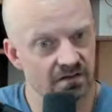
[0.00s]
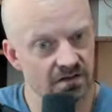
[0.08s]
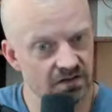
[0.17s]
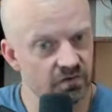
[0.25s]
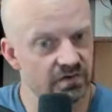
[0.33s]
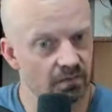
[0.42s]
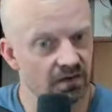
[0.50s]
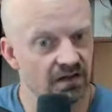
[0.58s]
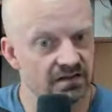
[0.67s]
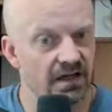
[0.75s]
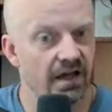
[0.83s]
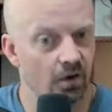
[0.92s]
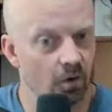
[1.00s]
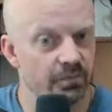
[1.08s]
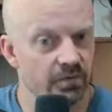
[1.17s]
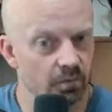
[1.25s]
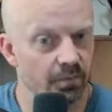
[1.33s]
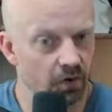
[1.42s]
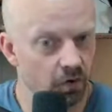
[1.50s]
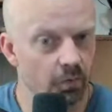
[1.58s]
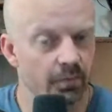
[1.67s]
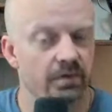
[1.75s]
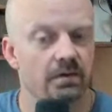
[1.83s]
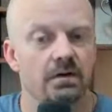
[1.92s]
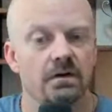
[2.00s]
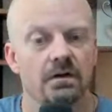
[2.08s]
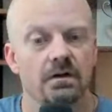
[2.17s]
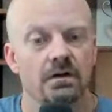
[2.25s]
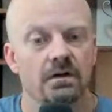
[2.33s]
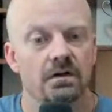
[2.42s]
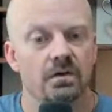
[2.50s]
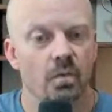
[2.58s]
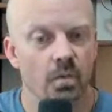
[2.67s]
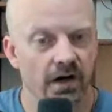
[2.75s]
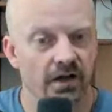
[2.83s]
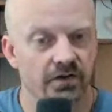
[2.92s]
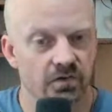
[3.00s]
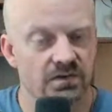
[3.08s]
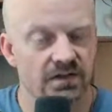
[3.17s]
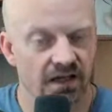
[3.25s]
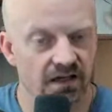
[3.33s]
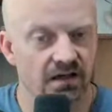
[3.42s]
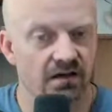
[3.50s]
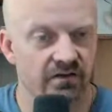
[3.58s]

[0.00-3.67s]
do some things to help you poop while you take it.